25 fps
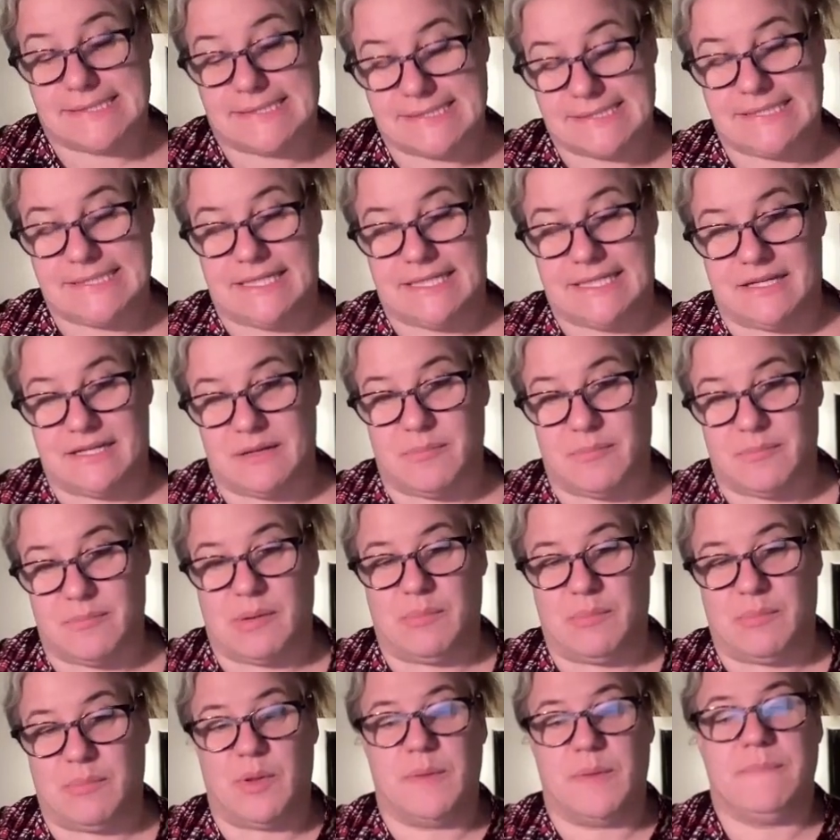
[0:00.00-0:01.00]
eaten in a
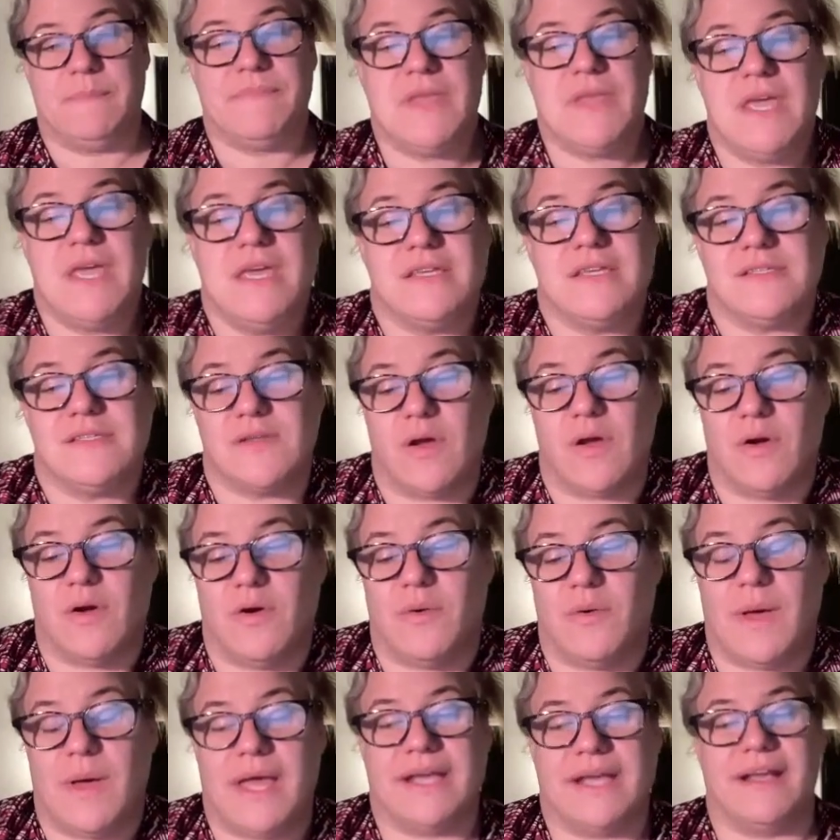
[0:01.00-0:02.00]
bread bowl.
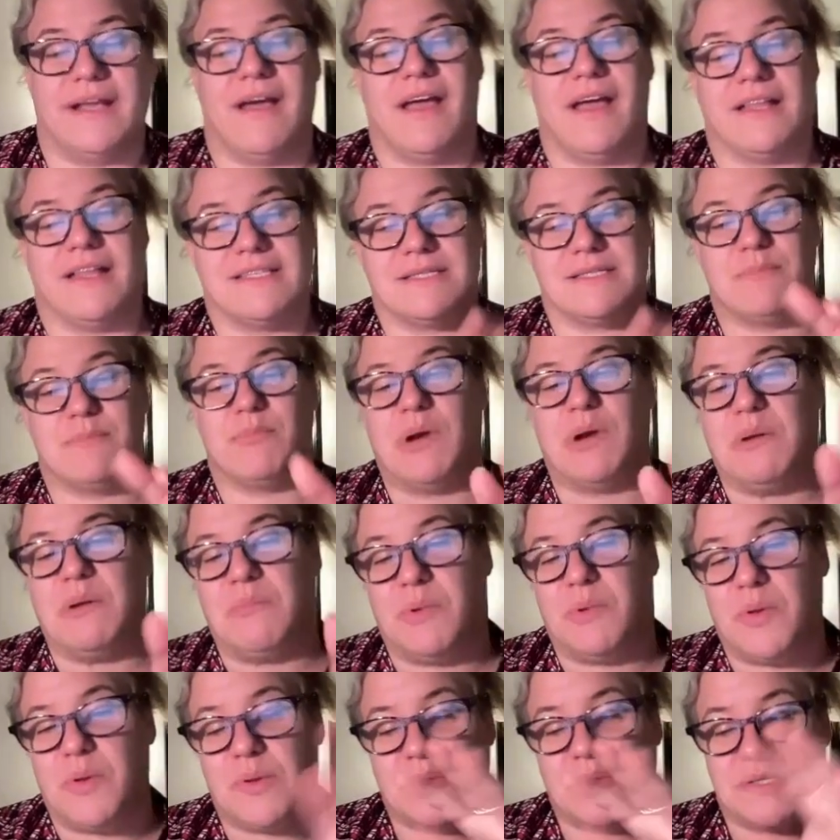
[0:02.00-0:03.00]
So I got some bread
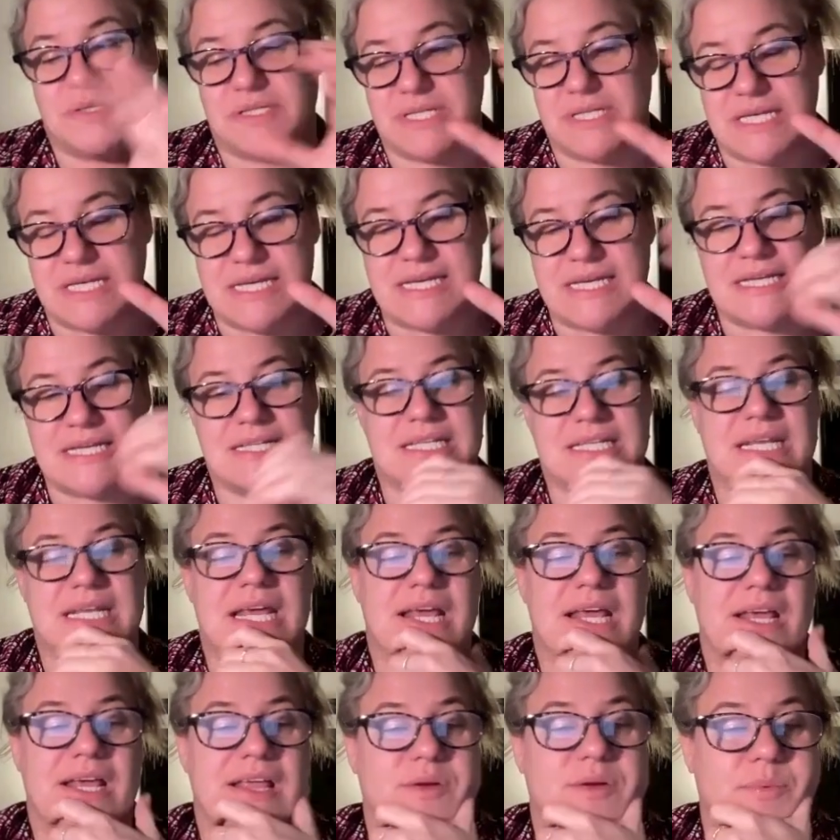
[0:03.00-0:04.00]
bowls to eat
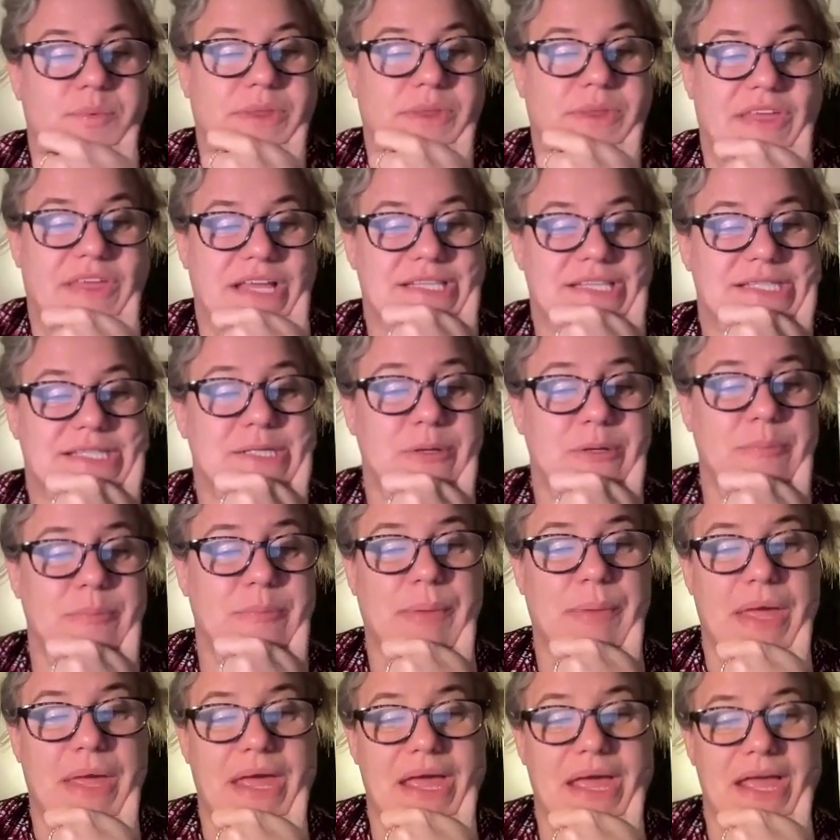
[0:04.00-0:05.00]
with that soup,
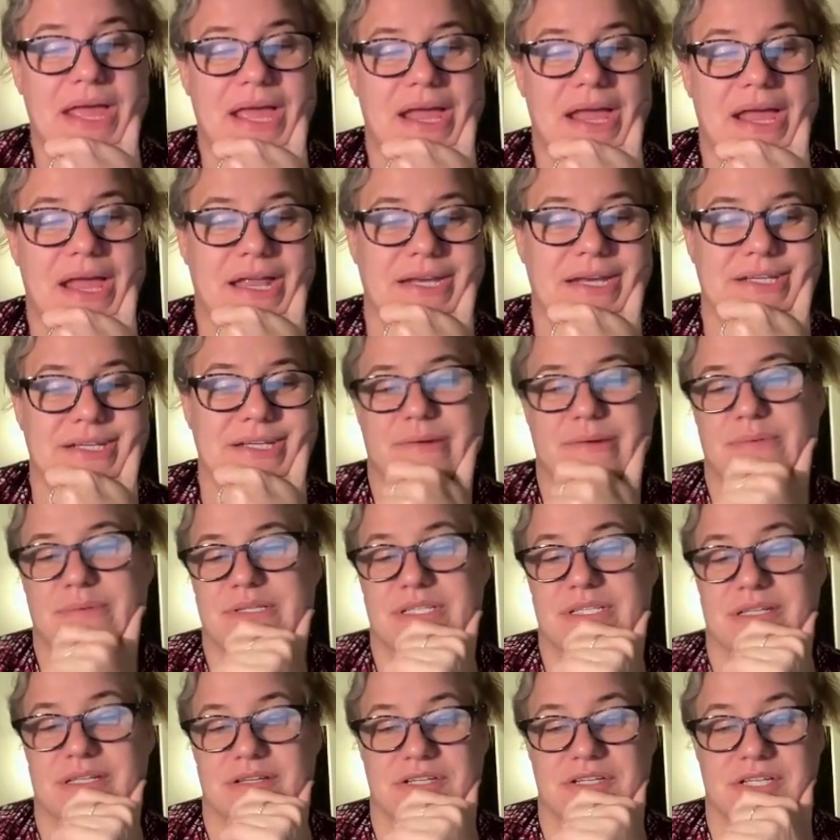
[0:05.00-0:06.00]
and it
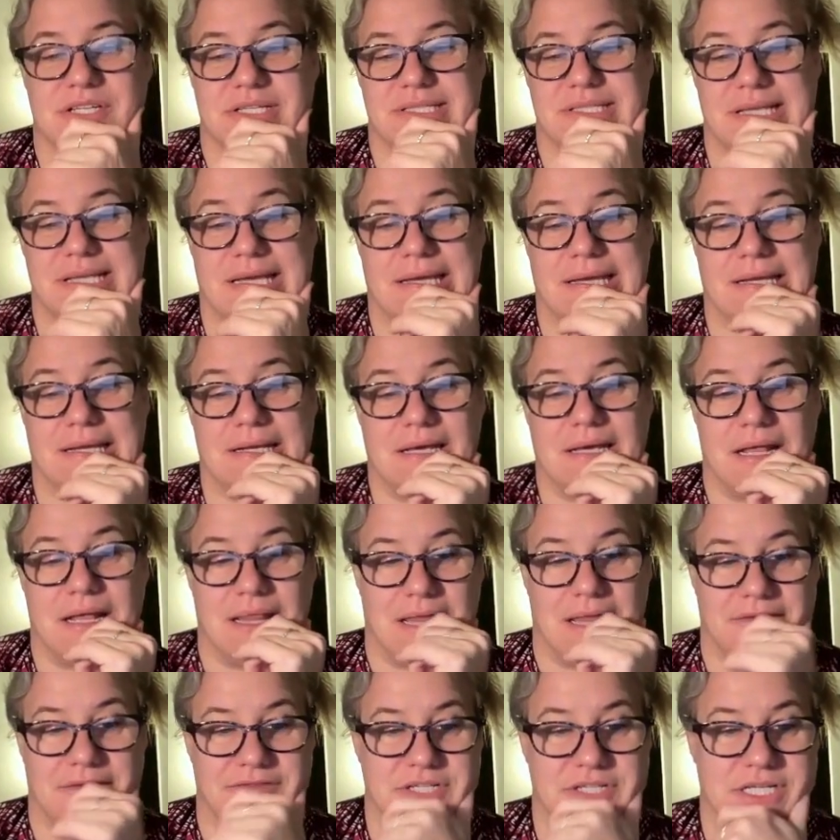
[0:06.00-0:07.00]
was delicious and I
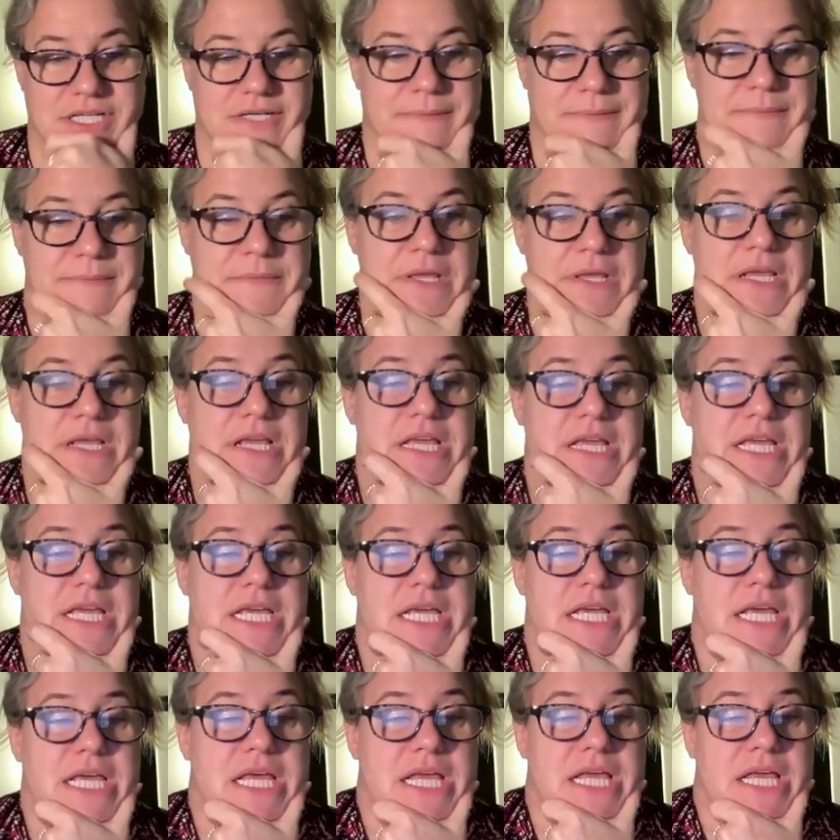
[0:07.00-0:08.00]
loved it.
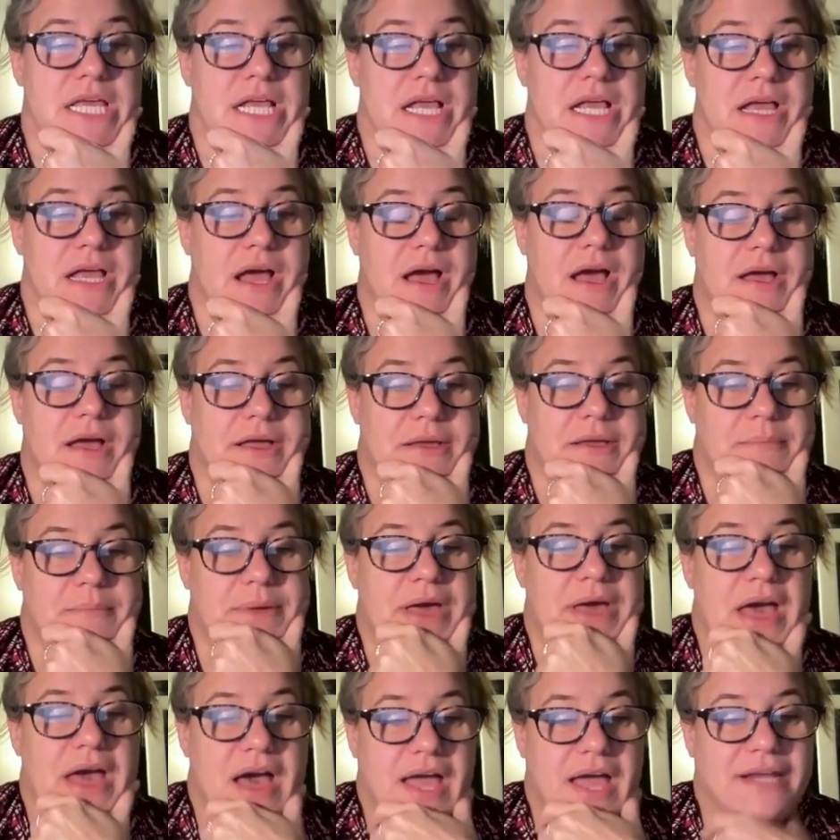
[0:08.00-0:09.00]

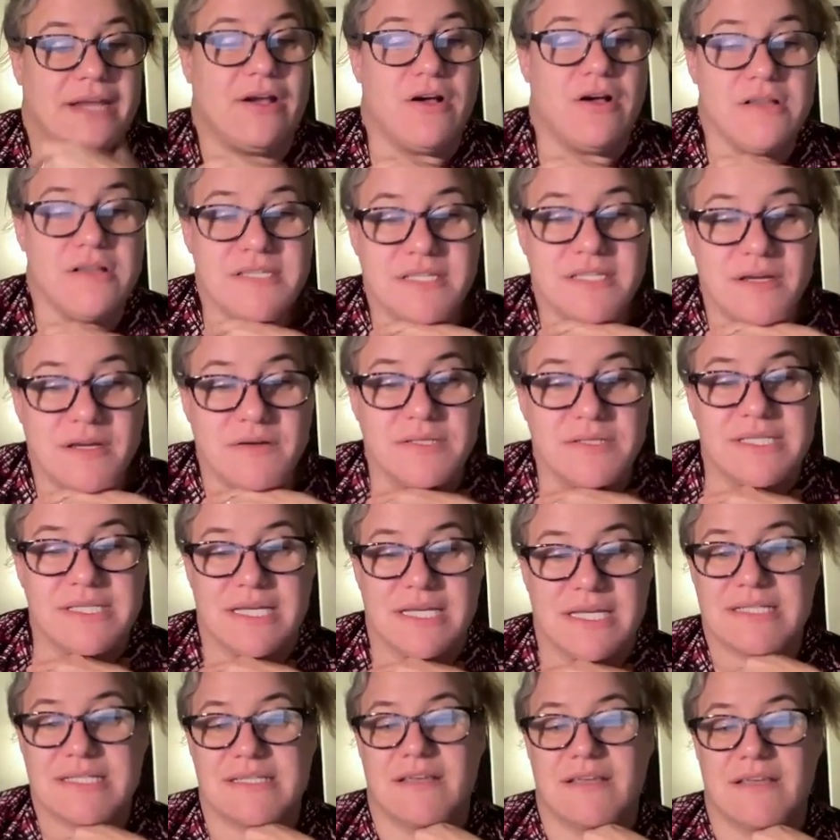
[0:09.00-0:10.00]
I also
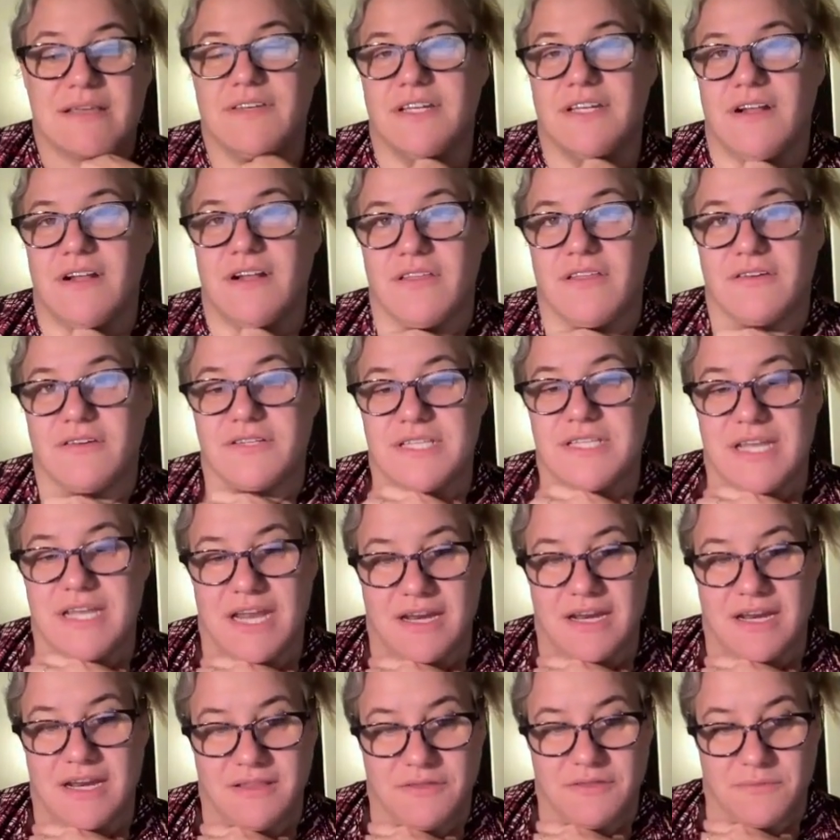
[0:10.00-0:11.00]
sent
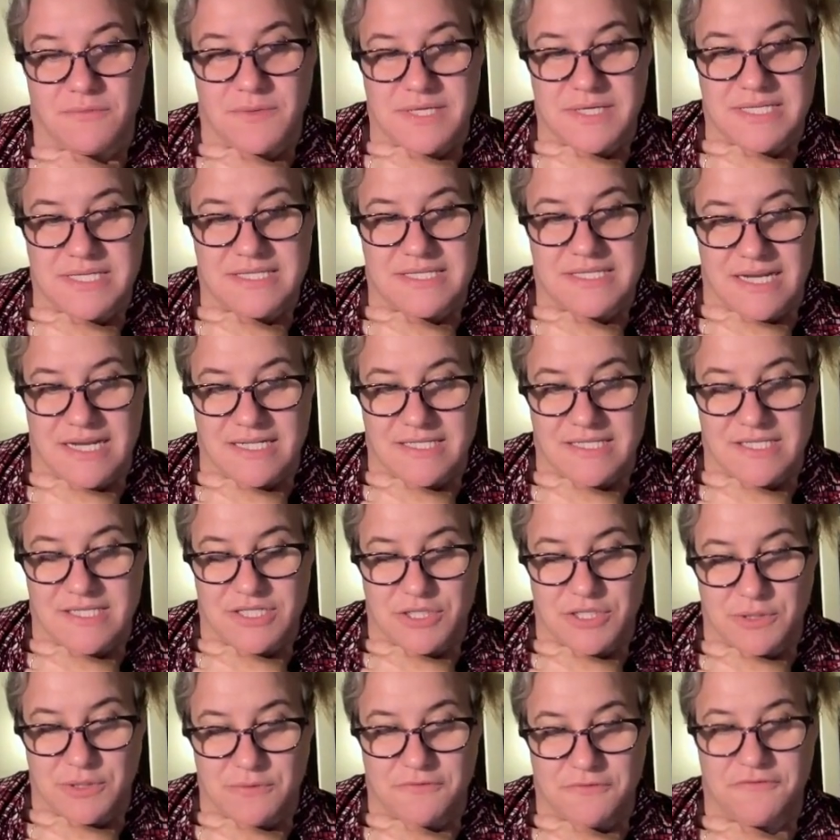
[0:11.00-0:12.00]
$70.83
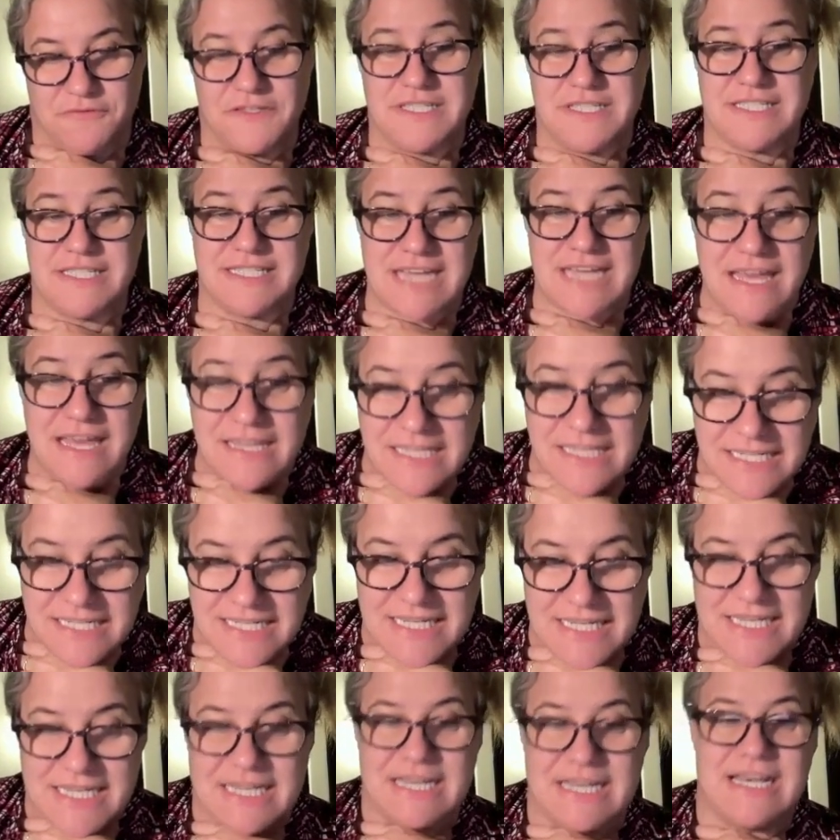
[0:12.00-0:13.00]
to
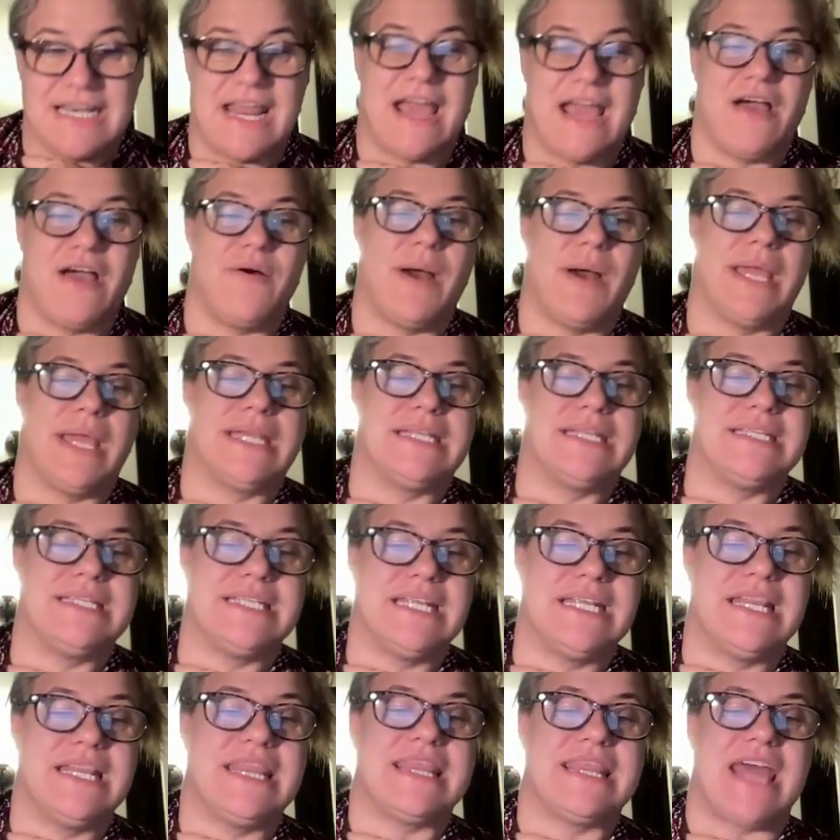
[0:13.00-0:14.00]
Fidelity. Now I
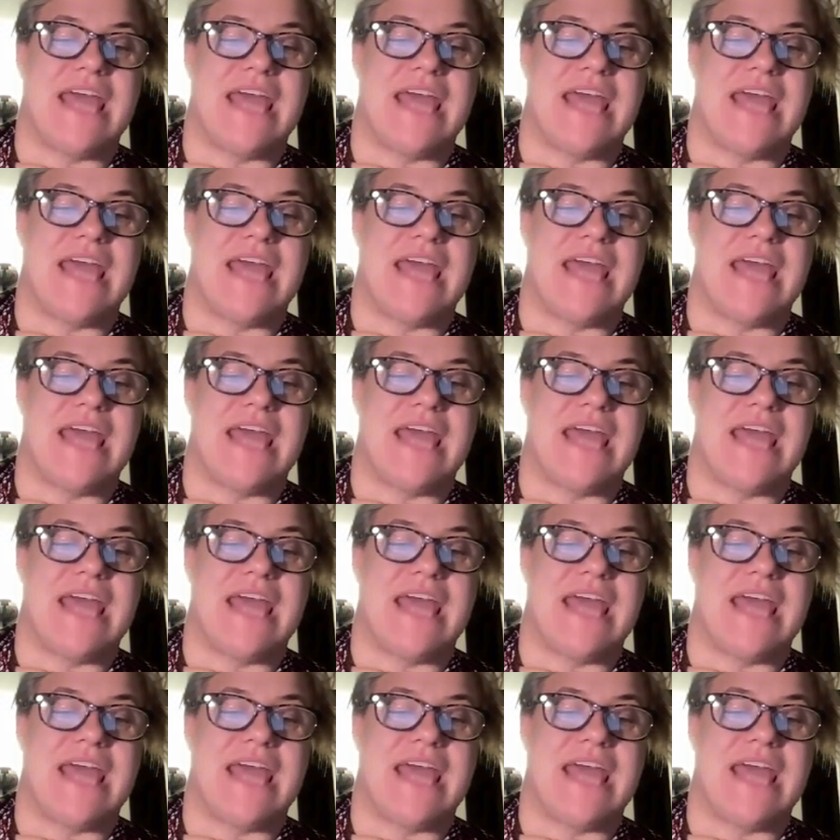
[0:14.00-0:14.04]
did